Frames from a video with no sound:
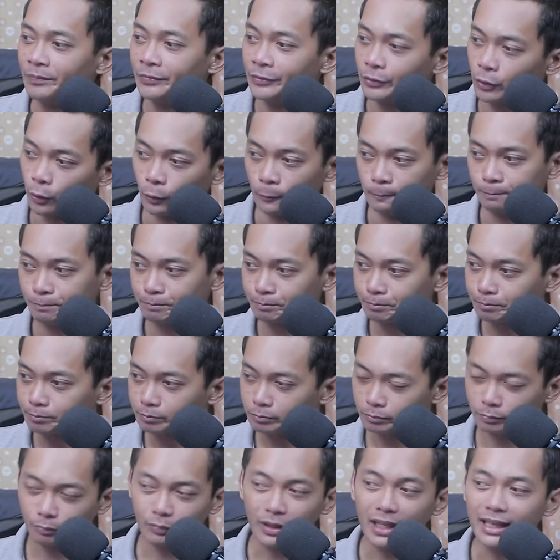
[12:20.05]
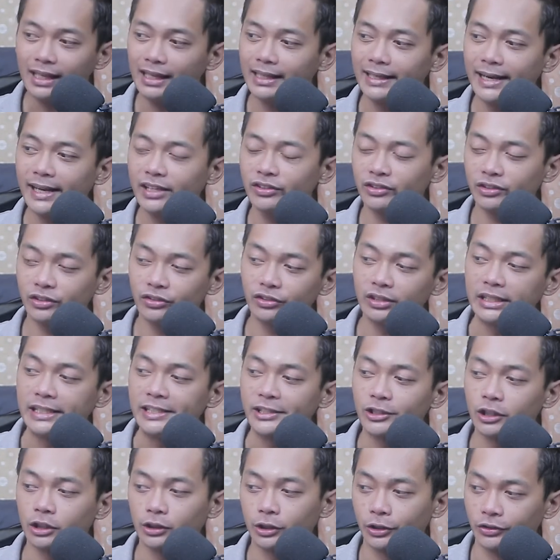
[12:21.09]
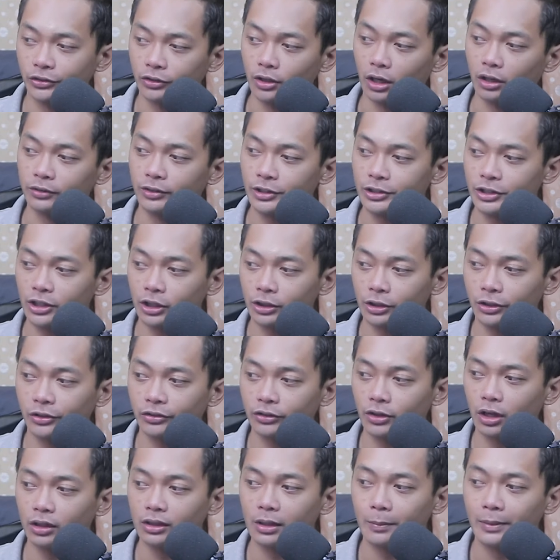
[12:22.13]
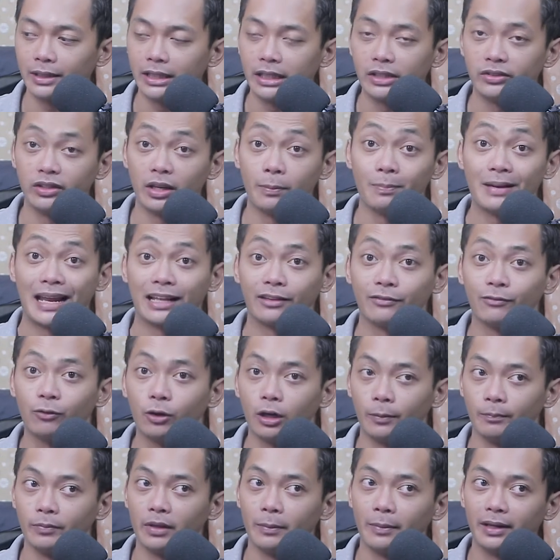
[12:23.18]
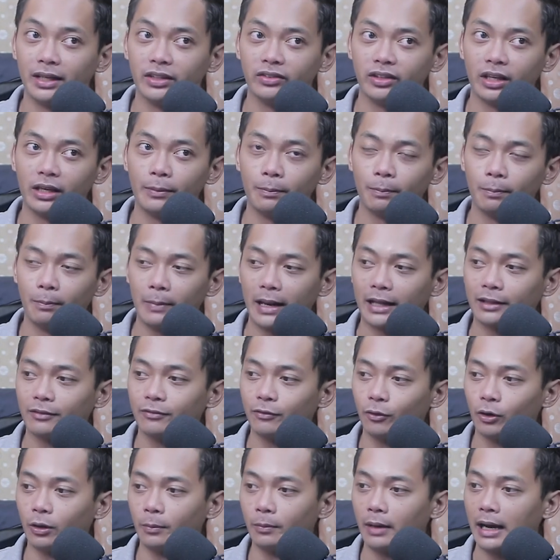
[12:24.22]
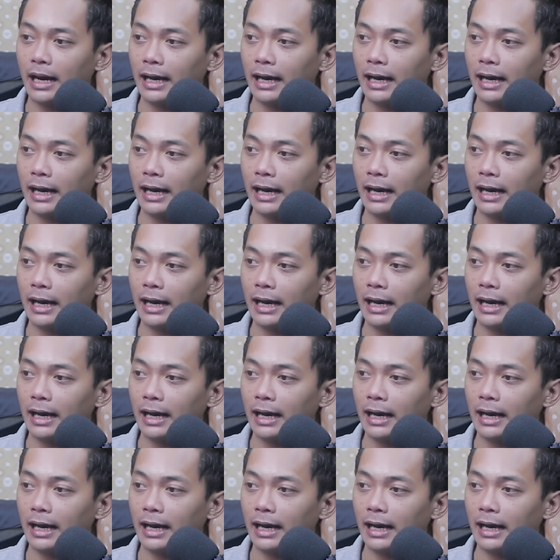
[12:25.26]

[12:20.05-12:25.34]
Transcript: So, next, si Shutterstock. So, Shutterstock naman is a platform, di ba? It's a platform.